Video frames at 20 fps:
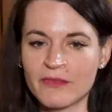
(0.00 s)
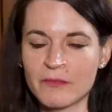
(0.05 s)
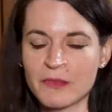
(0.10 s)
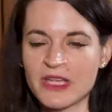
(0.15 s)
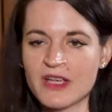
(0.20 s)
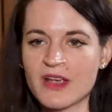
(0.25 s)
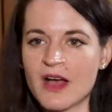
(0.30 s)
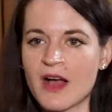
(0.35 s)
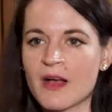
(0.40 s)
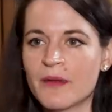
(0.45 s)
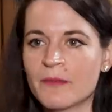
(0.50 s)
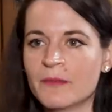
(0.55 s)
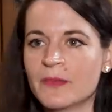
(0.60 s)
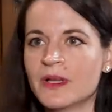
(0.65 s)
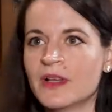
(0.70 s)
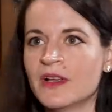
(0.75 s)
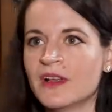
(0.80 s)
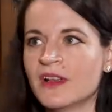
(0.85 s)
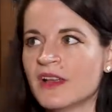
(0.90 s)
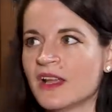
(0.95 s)

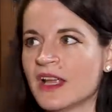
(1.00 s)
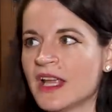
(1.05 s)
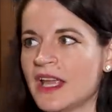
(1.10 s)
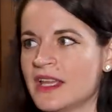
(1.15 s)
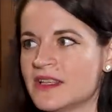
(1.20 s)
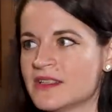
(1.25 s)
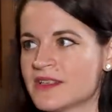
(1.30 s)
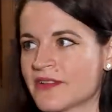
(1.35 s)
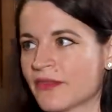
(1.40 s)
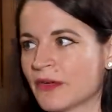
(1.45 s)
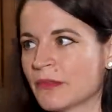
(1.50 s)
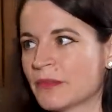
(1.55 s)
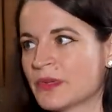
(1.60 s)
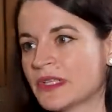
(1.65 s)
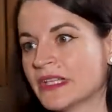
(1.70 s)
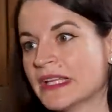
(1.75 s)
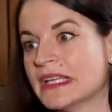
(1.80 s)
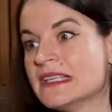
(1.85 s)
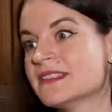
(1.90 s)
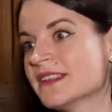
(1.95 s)
become in different
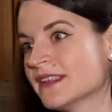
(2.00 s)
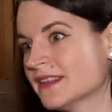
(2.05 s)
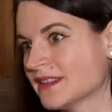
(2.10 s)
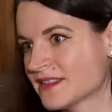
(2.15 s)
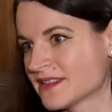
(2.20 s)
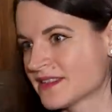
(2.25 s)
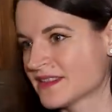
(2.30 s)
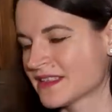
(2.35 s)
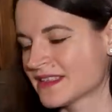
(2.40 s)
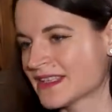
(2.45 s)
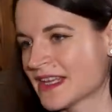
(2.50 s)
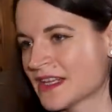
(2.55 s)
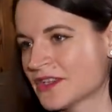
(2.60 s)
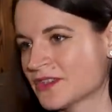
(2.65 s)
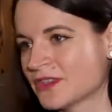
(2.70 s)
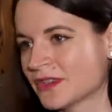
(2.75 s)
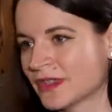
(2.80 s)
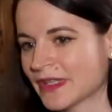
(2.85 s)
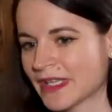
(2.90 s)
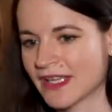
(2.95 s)
places,
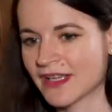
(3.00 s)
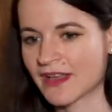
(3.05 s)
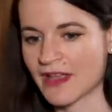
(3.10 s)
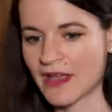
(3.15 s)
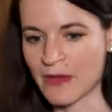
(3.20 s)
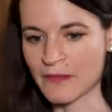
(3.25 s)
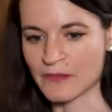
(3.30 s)
essentially,